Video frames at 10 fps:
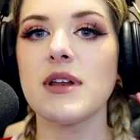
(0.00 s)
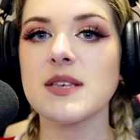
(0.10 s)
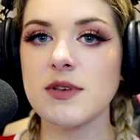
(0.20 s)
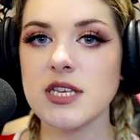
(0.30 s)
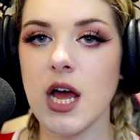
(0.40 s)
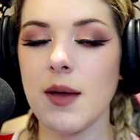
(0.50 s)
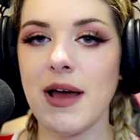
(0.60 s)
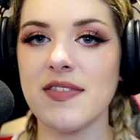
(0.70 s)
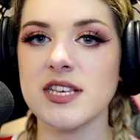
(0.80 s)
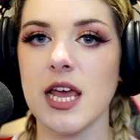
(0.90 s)
Bylsma's time
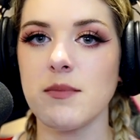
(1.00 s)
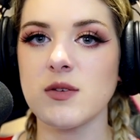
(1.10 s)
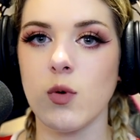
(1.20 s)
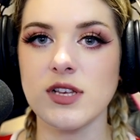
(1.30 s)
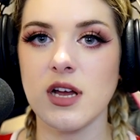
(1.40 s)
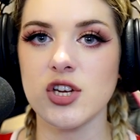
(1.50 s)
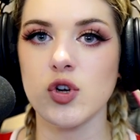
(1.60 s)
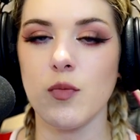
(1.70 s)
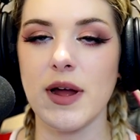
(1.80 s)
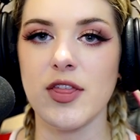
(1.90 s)
at the Sabres was cut
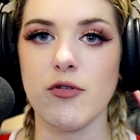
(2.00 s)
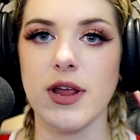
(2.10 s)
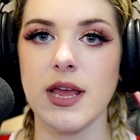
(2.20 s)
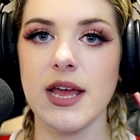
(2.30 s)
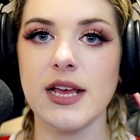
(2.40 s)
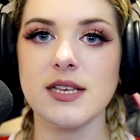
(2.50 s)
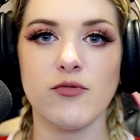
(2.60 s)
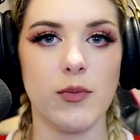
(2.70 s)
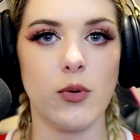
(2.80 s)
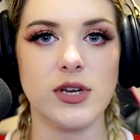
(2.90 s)
short by three years,
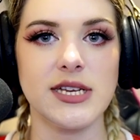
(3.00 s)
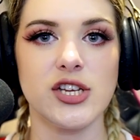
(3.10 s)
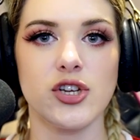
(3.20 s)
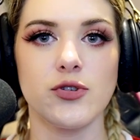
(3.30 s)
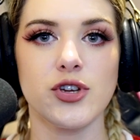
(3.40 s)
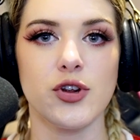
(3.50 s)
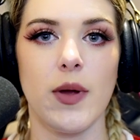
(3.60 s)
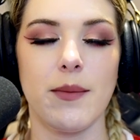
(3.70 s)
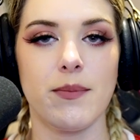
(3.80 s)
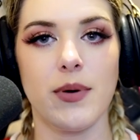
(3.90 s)
reportedly due to
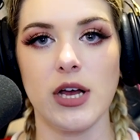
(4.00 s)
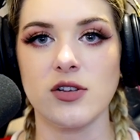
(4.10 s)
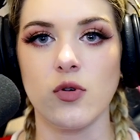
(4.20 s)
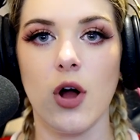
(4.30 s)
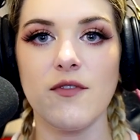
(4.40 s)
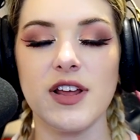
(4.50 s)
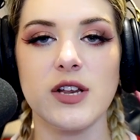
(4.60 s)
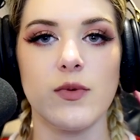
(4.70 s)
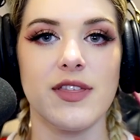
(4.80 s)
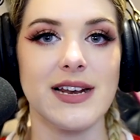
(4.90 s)
a personal
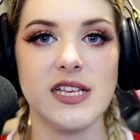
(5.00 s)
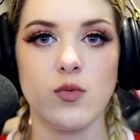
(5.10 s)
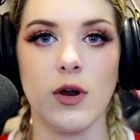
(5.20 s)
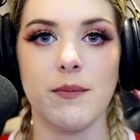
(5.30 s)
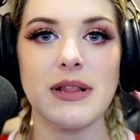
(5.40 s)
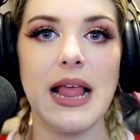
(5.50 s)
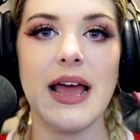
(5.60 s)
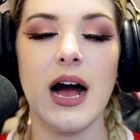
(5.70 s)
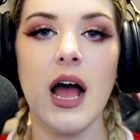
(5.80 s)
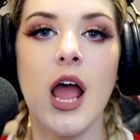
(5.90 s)
conflict with at least one
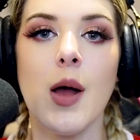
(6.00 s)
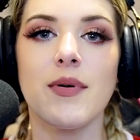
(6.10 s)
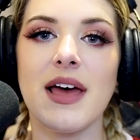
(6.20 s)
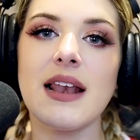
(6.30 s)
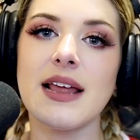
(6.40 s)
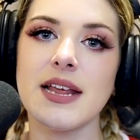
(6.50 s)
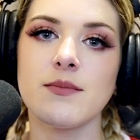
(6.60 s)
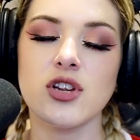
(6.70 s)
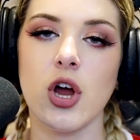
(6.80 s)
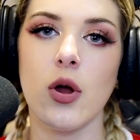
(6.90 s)
player, but that led
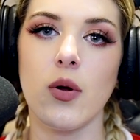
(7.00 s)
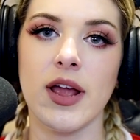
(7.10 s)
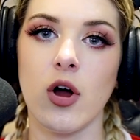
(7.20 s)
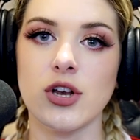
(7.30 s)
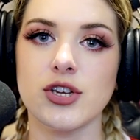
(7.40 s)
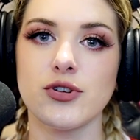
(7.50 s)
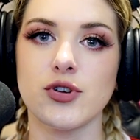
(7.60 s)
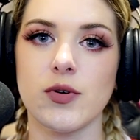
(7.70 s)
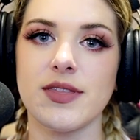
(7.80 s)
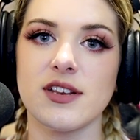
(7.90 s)
him to going on to
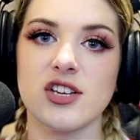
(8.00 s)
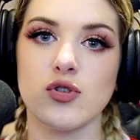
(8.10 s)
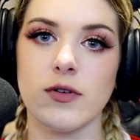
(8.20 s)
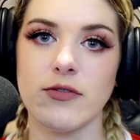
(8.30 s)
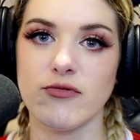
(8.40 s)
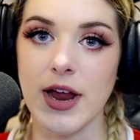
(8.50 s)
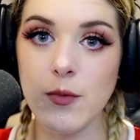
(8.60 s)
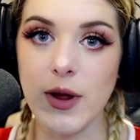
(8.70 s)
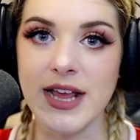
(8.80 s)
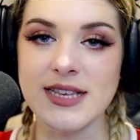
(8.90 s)
join joined the Detroit
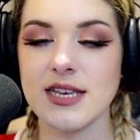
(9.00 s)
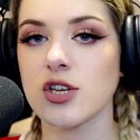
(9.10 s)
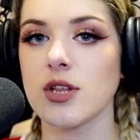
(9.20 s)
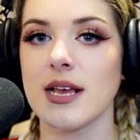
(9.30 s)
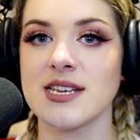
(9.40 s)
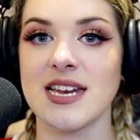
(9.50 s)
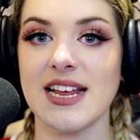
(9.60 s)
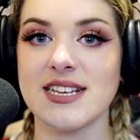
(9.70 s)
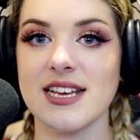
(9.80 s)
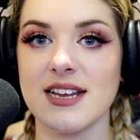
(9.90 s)
Red Wings in
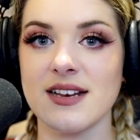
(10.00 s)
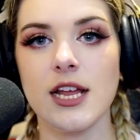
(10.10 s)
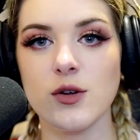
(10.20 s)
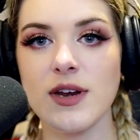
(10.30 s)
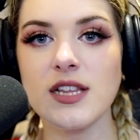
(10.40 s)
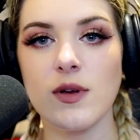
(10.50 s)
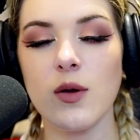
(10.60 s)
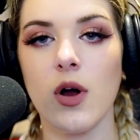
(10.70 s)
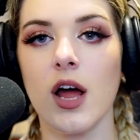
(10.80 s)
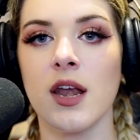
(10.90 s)
2018. In
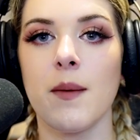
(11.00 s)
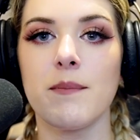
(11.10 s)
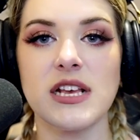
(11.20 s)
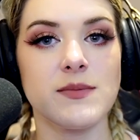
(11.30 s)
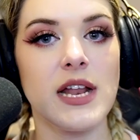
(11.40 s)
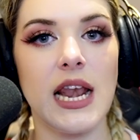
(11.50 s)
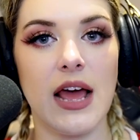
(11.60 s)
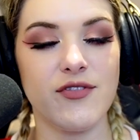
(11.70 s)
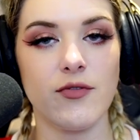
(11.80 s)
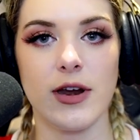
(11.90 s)
2021, Bylsma
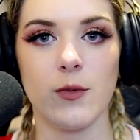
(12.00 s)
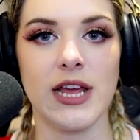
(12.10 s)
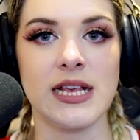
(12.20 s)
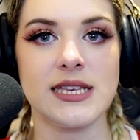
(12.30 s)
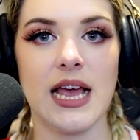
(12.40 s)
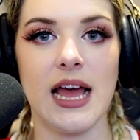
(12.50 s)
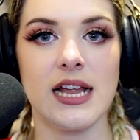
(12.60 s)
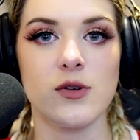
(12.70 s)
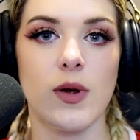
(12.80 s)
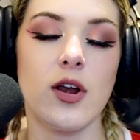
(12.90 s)
left the Red Wings
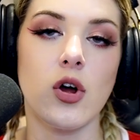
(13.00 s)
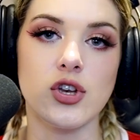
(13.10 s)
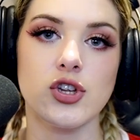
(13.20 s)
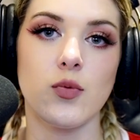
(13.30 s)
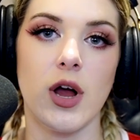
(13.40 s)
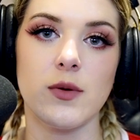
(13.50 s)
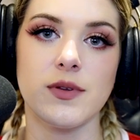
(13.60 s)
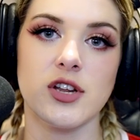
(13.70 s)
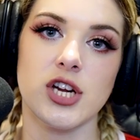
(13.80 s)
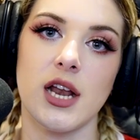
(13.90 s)
and went on to work
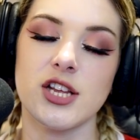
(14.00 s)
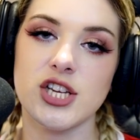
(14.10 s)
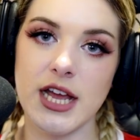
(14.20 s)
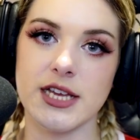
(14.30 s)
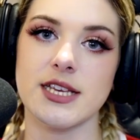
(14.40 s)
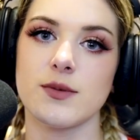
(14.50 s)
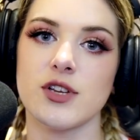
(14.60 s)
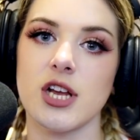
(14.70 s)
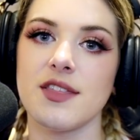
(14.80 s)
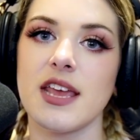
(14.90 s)
with the Charlotte Checkers,
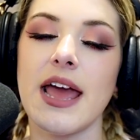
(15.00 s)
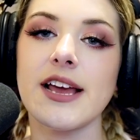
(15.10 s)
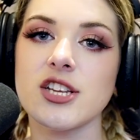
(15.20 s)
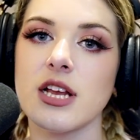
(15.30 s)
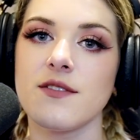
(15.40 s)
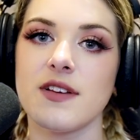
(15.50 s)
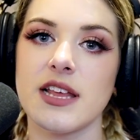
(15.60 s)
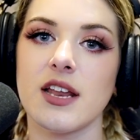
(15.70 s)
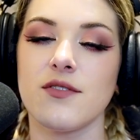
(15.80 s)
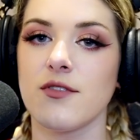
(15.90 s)
which are the AHL
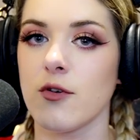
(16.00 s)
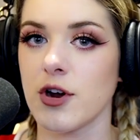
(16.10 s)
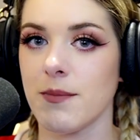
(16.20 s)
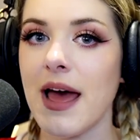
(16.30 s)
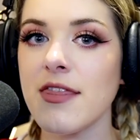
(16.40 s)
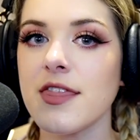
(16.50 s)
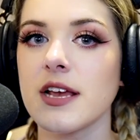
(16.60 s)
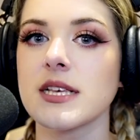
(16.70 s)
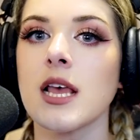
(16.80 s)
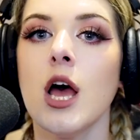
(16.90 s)
affiliate of the Florida
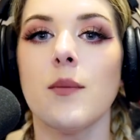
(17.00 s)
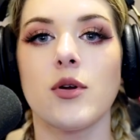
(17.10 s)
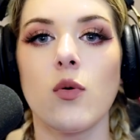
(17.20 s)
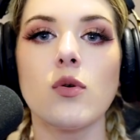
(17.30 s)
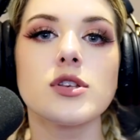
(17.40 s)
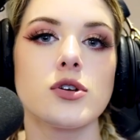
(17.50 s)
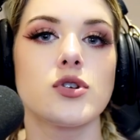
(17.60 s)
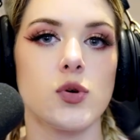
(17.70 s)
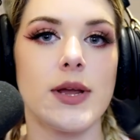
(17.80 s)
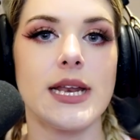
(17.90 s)
Panthers, but also
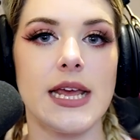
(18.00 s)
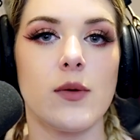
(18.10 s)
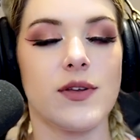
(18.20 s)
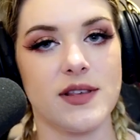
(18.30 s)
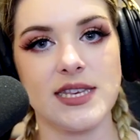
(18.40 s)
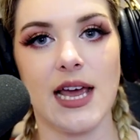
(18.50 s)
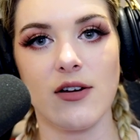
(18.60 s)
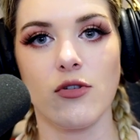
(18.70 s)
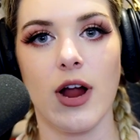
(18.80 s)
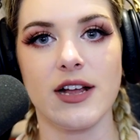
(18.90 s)
jointly with the
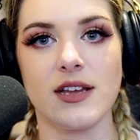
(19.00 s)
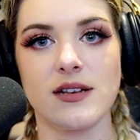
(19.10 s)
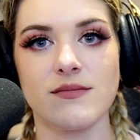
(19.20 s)
Seattle Kraken.